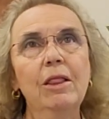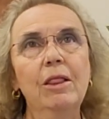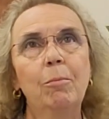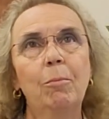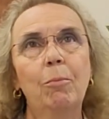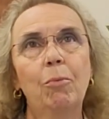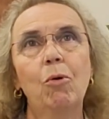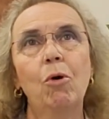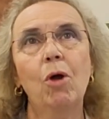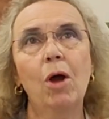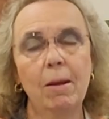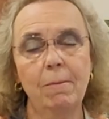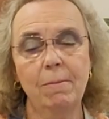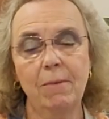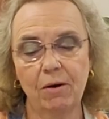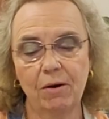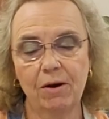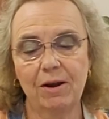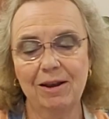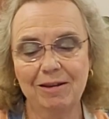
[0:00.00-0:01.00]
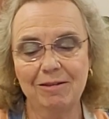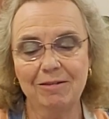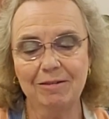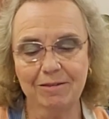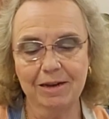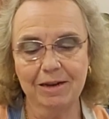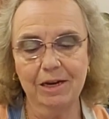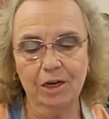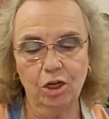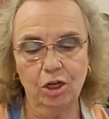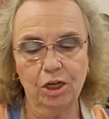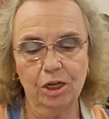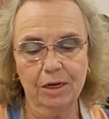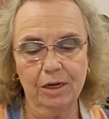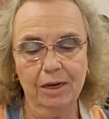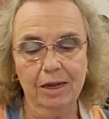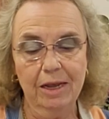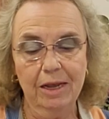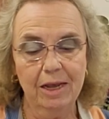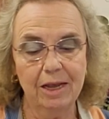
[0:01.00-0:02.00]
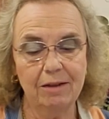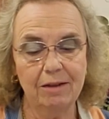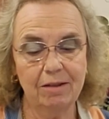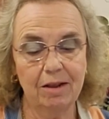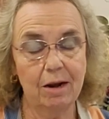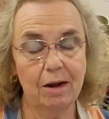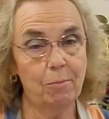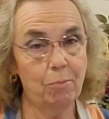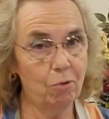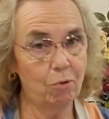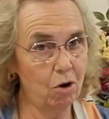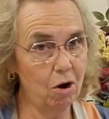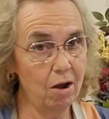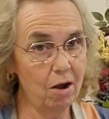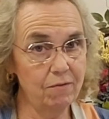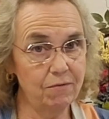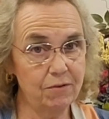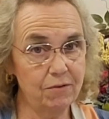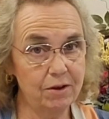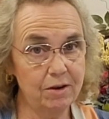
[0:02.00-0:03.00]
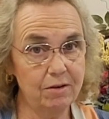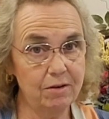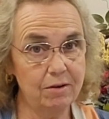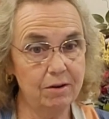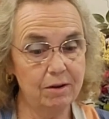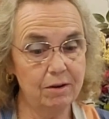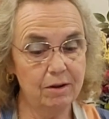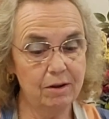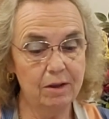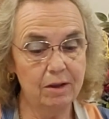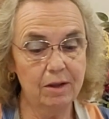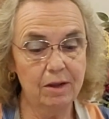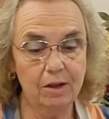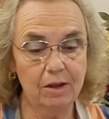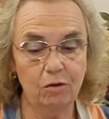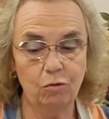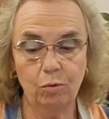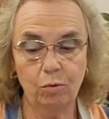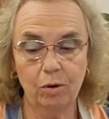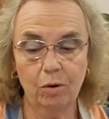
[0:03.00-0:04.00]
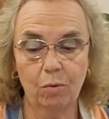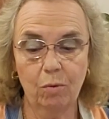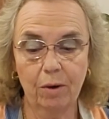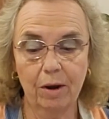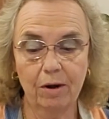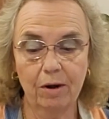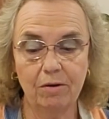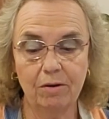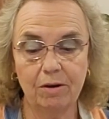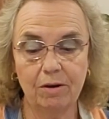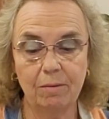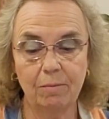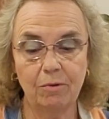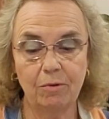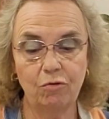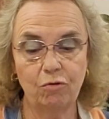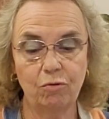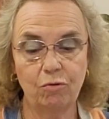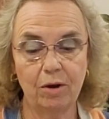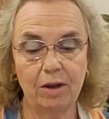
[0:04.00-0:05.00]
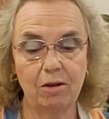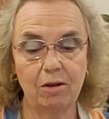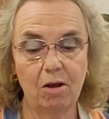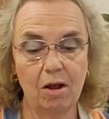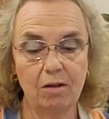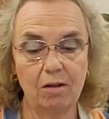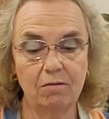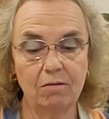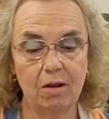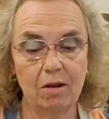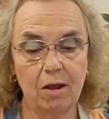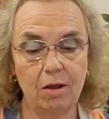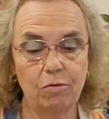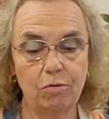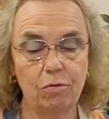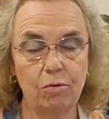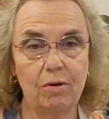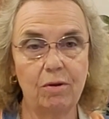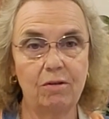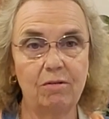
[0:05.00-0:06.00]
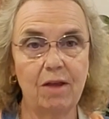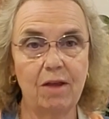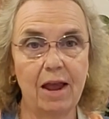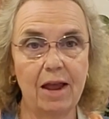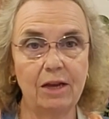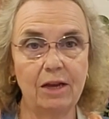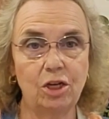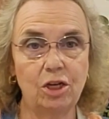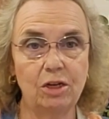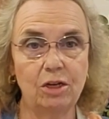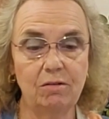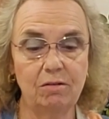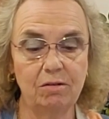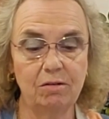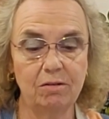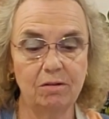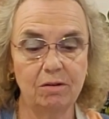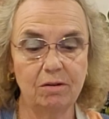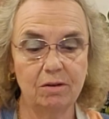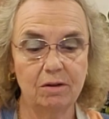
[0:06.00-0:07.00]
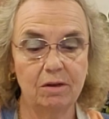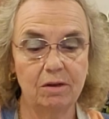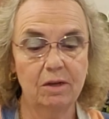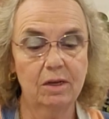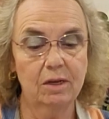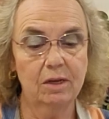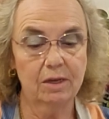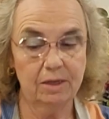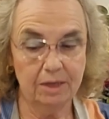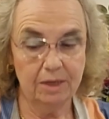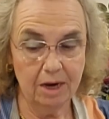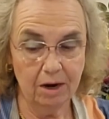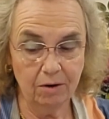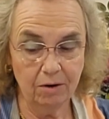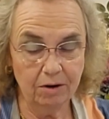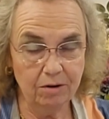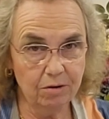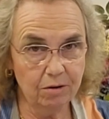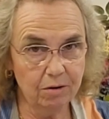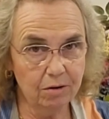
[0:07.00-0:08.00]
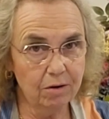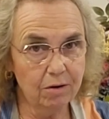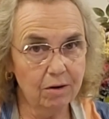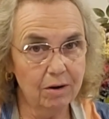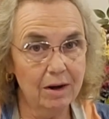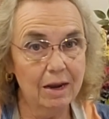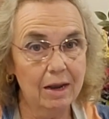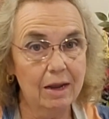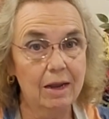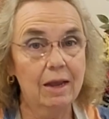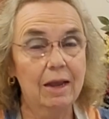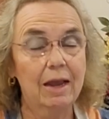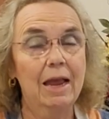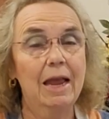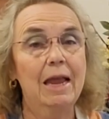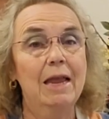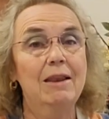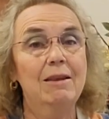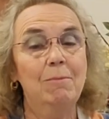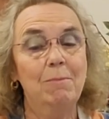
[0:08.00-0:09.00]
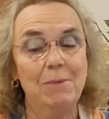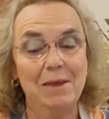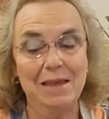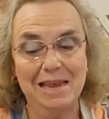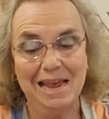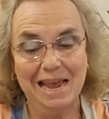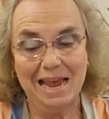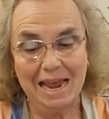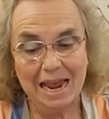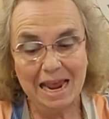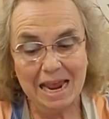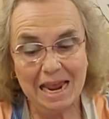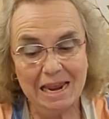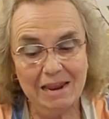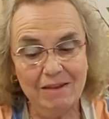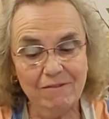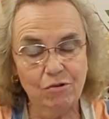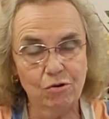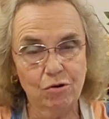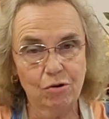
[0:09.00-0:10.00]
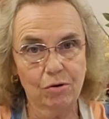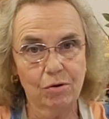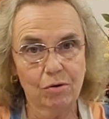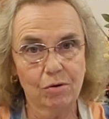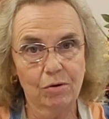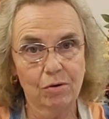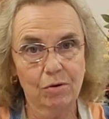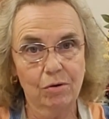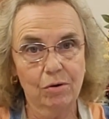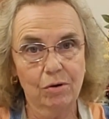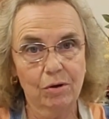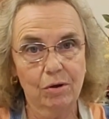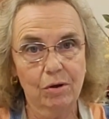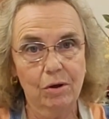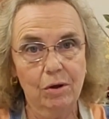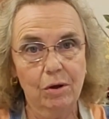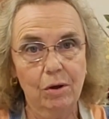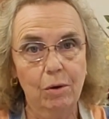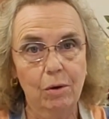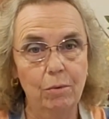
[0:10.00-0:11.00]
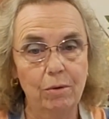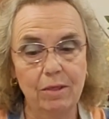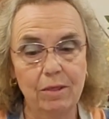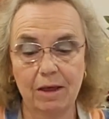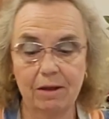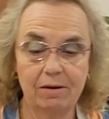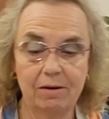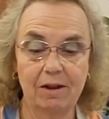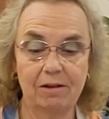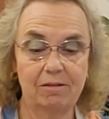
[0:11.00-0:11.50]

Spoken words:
The primary distinction is that a prophet is required to demonstrate God's law through his actions, character, and behavior without